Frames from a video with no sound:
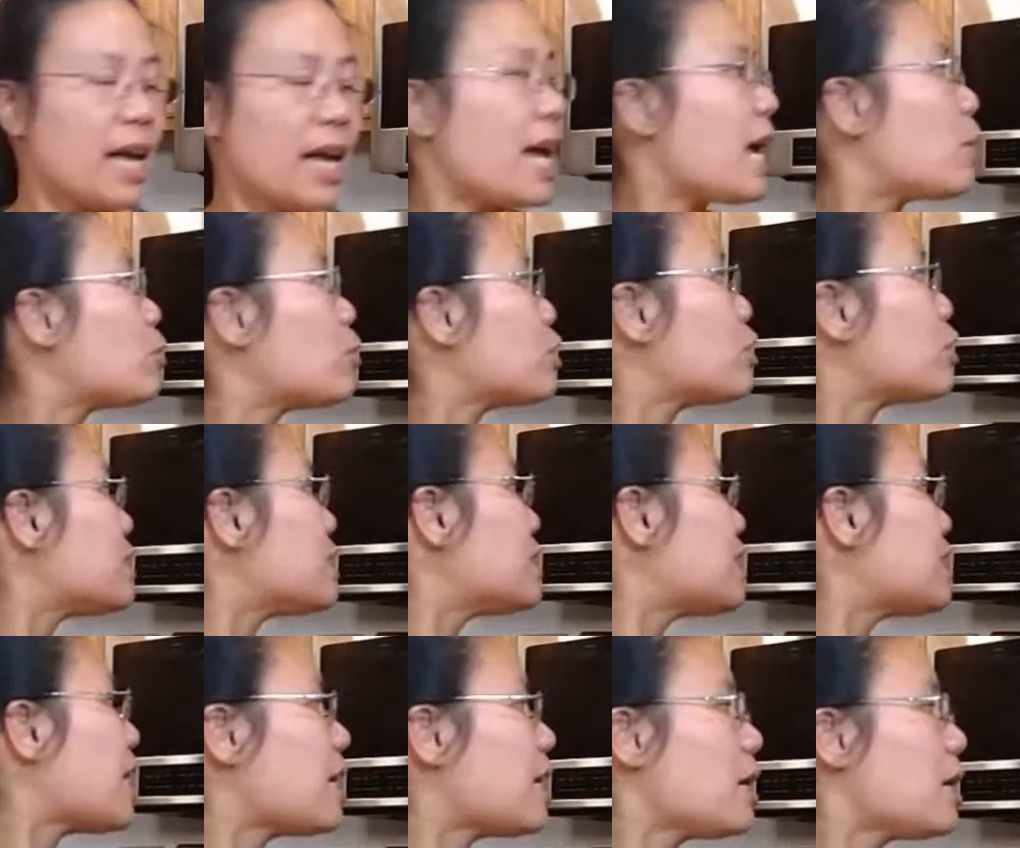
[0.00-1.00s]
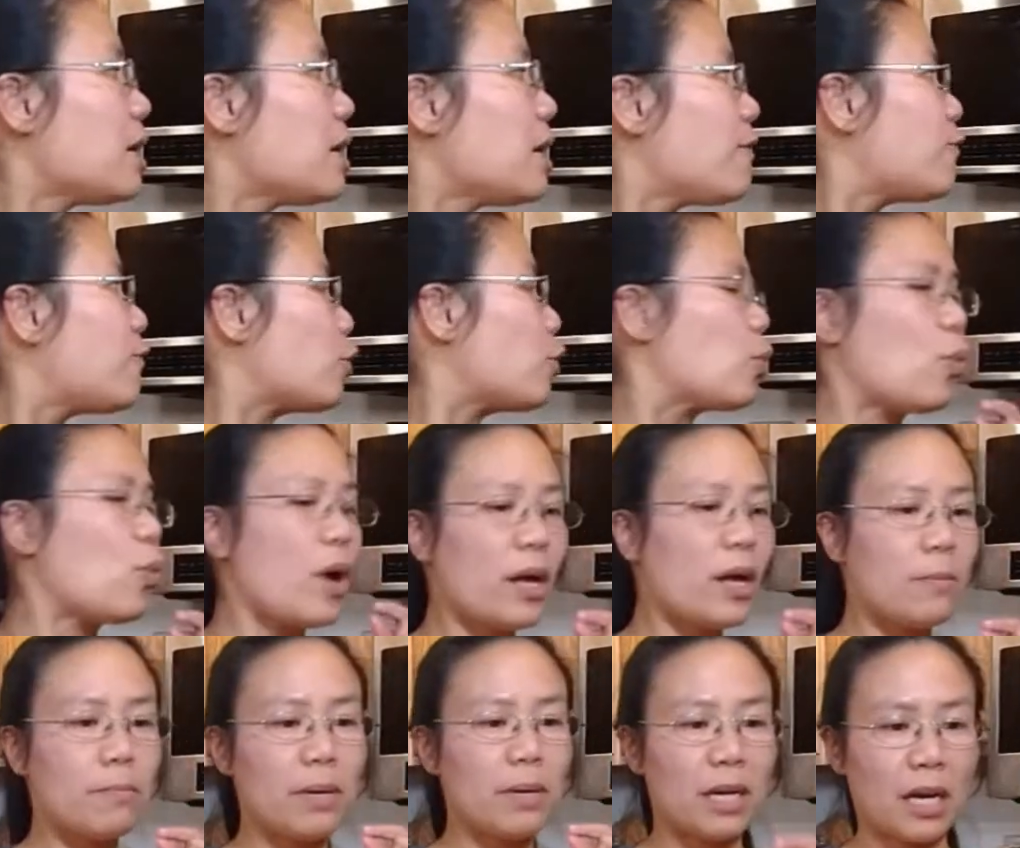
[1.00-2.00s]
And we're going to set for
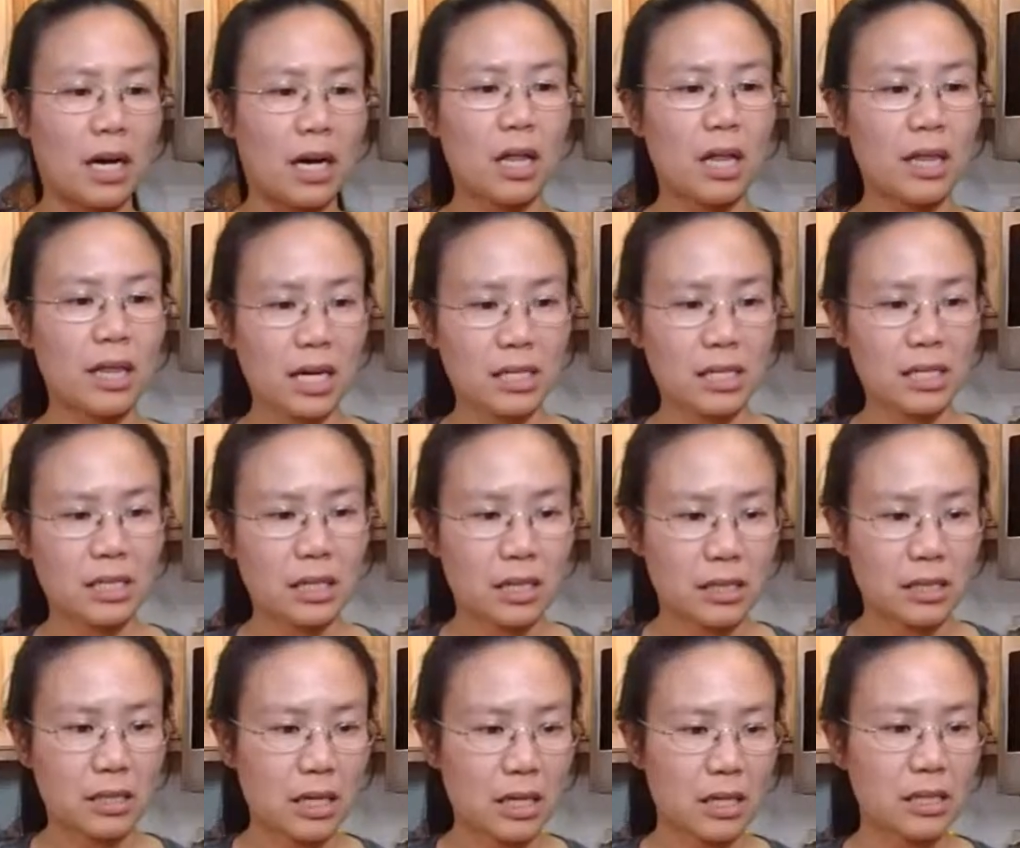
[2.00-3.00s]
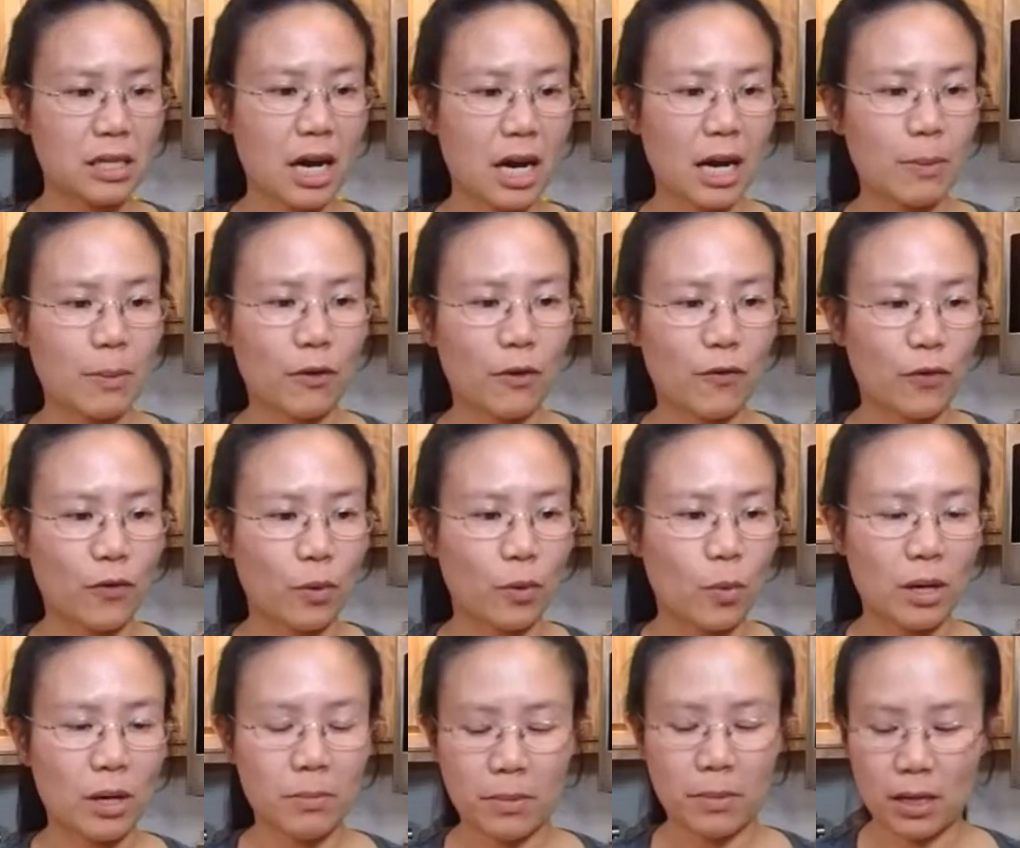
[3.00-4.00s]
1 minute. Alexa, set a timer for
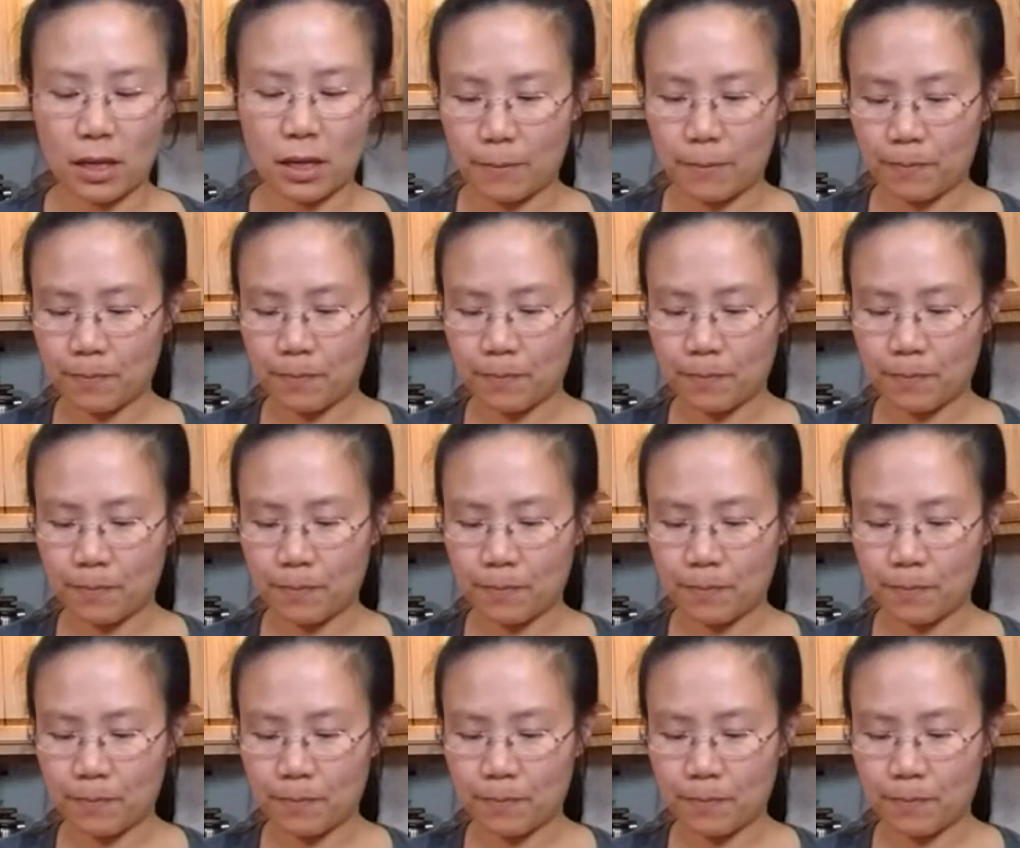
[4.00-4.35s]
1 minute.